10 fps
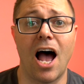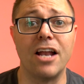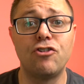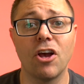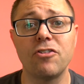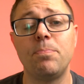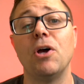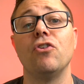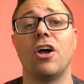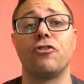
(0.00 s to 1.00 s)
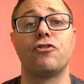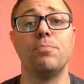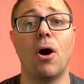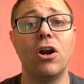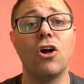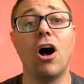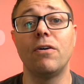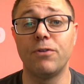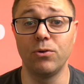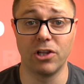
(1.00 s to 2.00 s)
I just built a smart
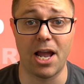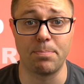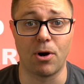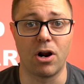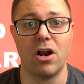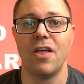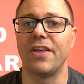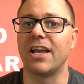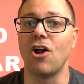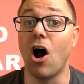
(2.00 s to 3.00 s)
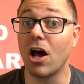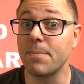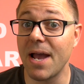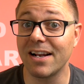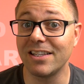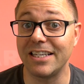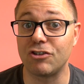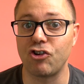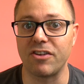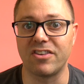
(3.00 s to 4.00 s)
off-road light bar that can automatically
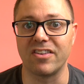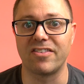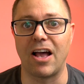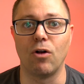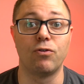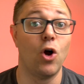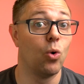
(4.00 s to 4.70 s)
adjust itself